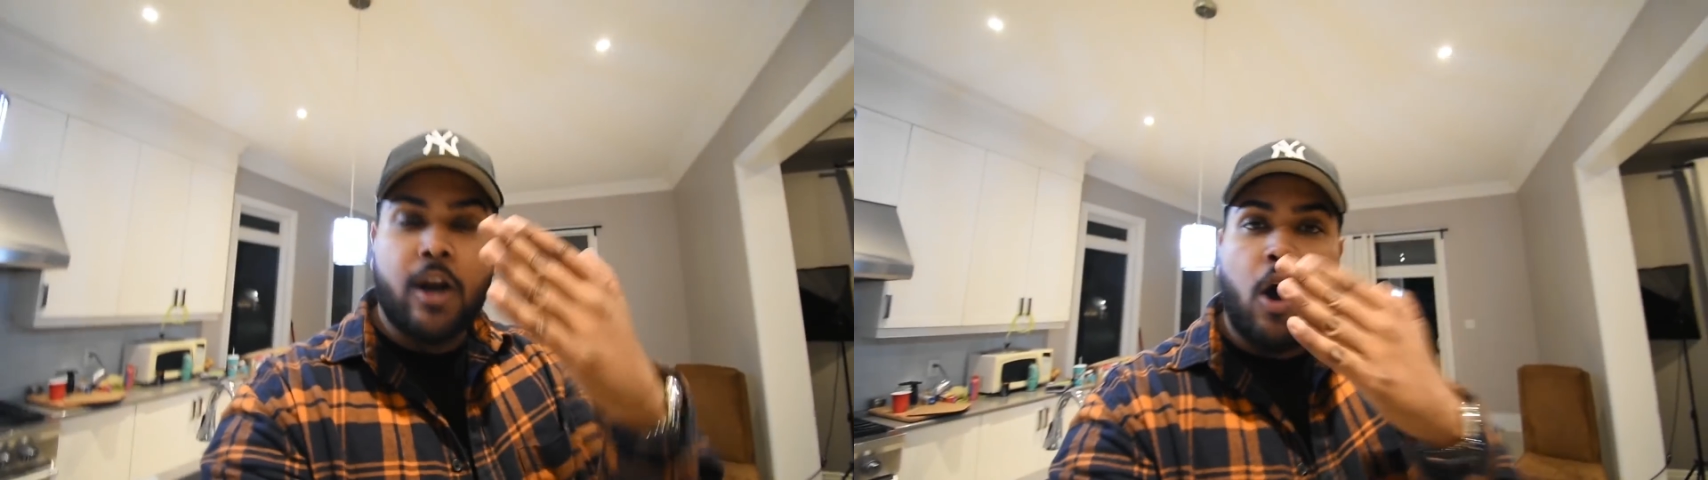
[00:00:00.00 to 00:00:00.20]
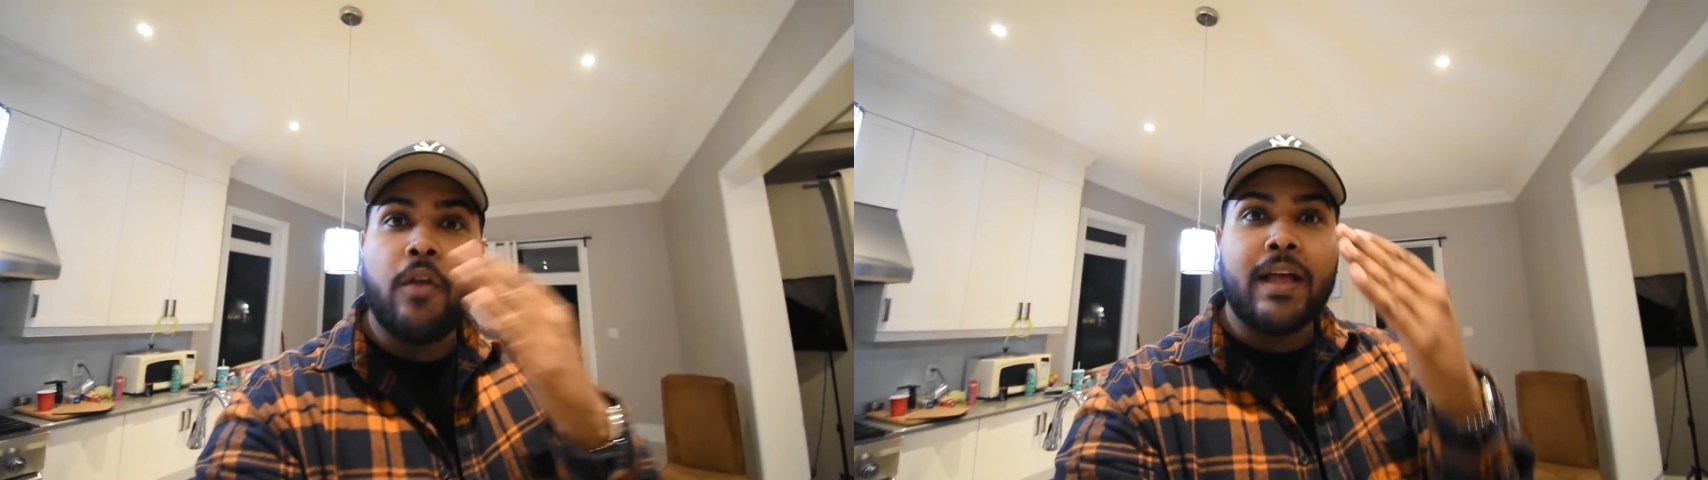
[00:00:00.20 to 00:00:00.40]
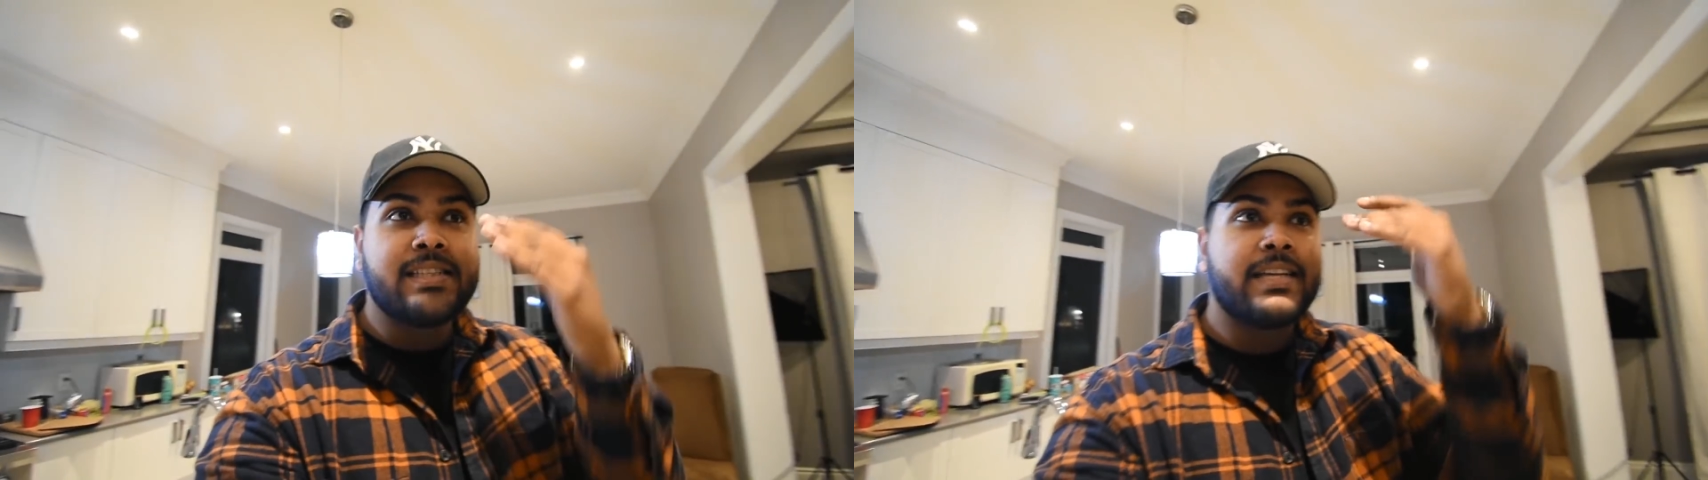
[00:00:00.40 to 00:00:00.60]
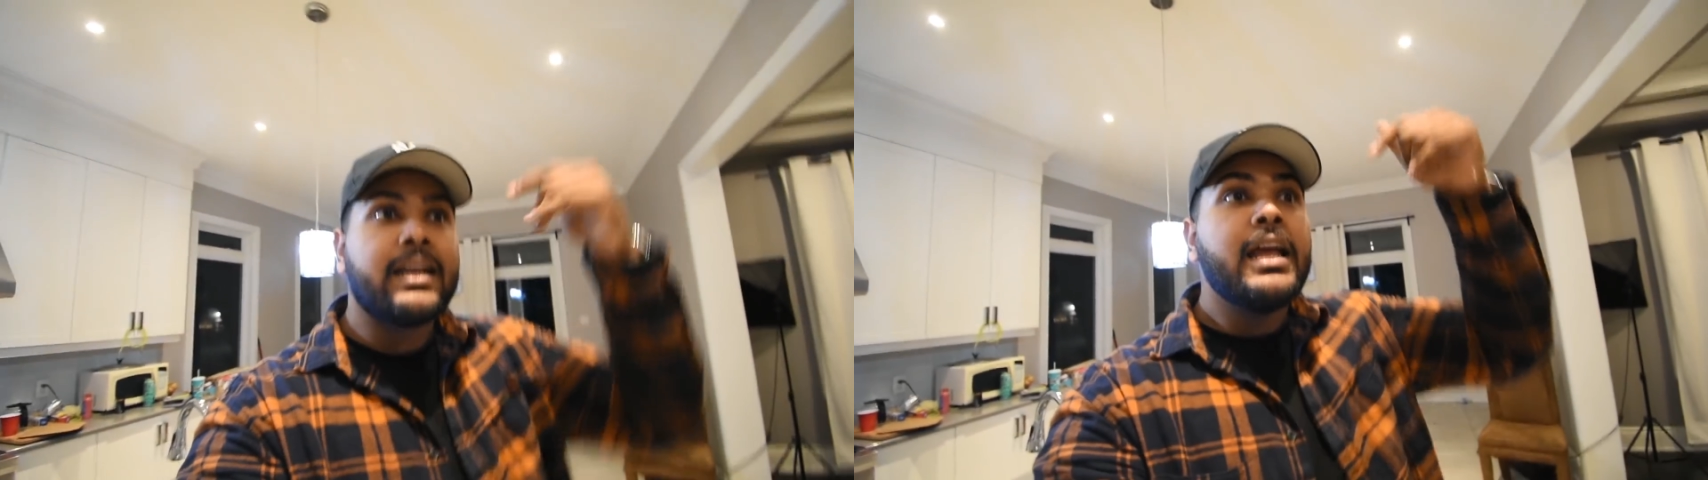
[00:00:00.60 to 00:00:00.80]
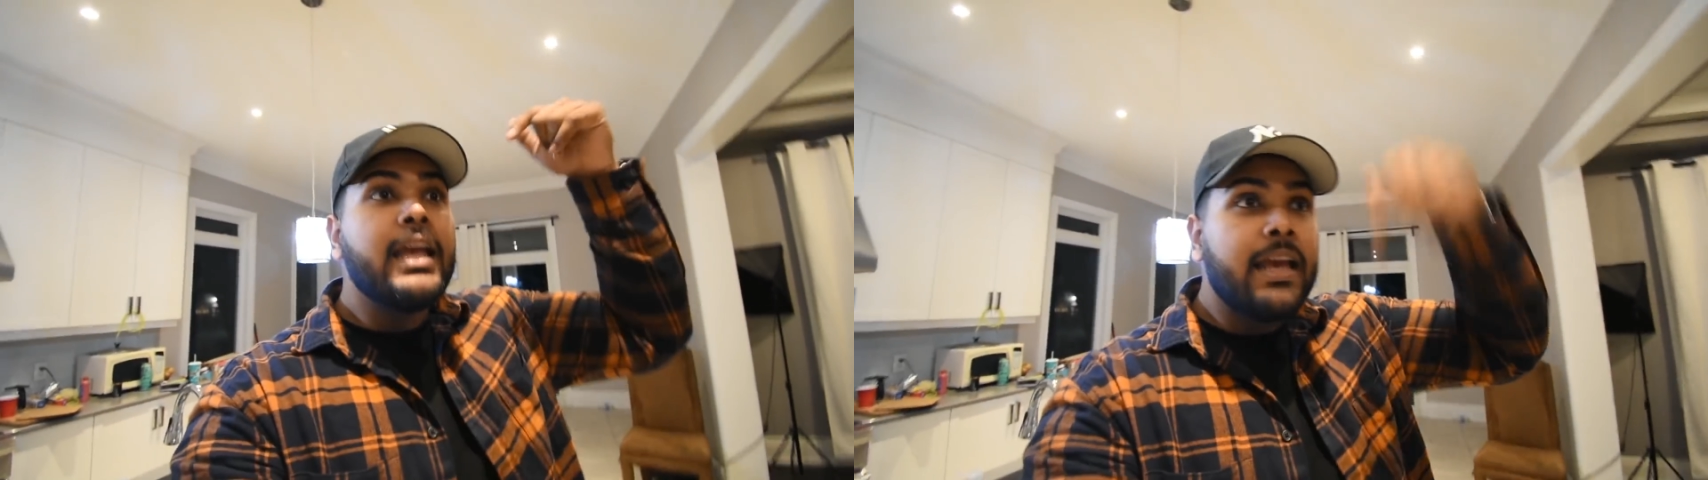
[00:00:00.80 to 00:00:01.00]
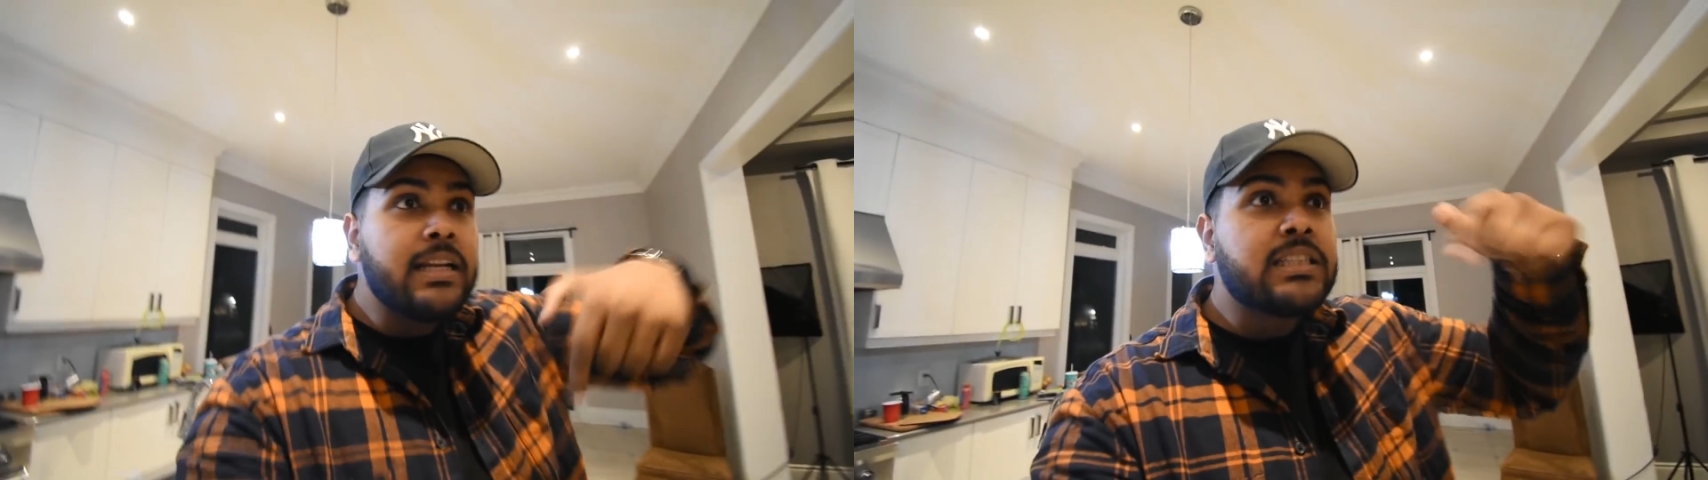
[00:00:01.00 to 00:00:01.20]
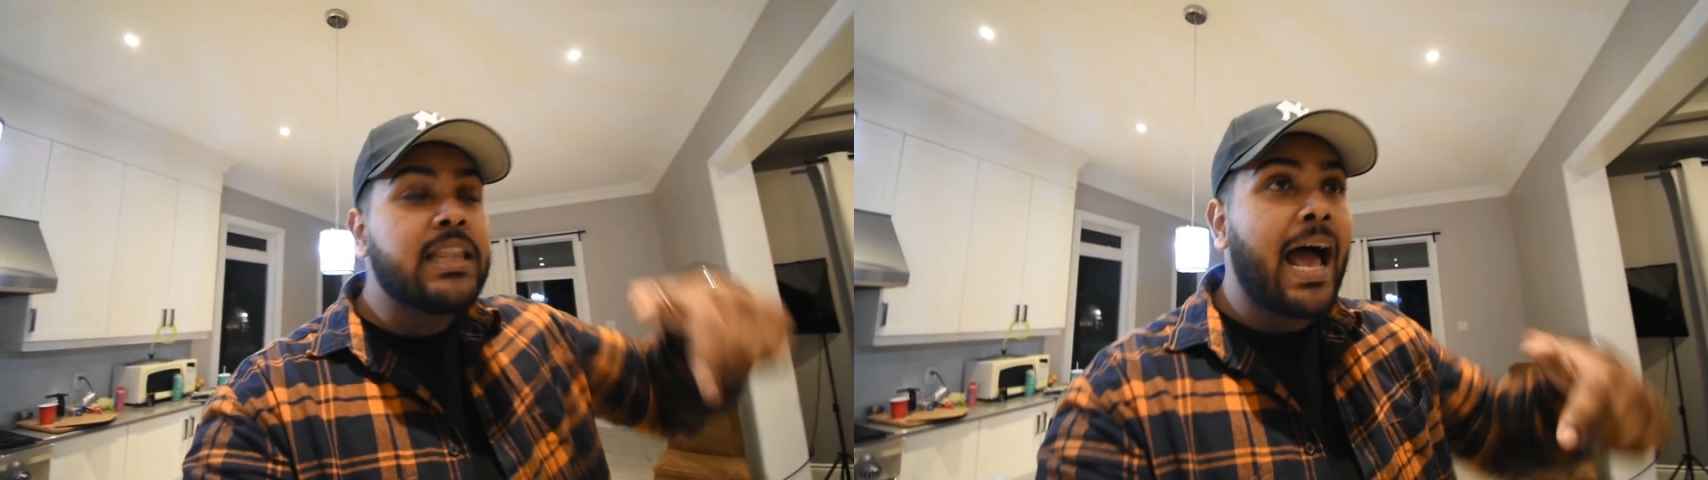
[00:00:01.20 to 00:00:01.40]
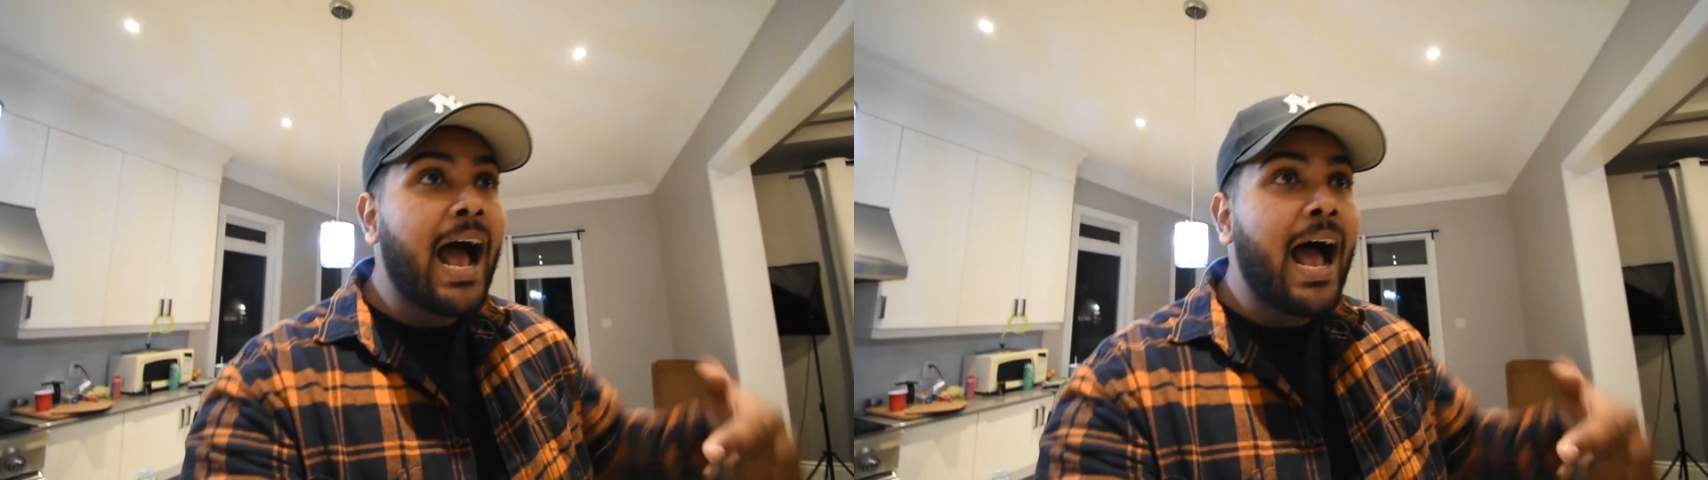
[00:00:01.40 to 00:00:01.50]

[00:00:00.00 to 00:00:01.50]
and all that to get into the